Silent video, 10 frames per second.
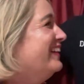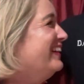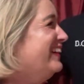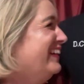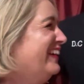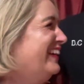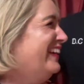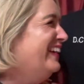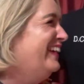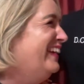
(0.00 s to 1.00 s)

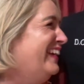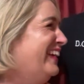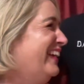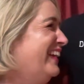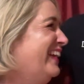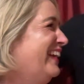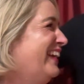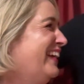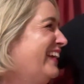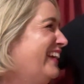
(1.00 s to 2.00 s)

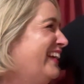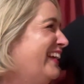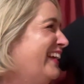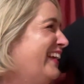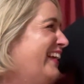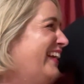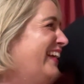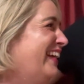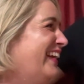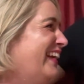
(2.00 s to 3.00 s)

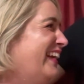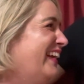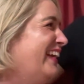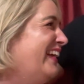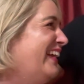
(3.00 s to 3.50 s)
[no speech]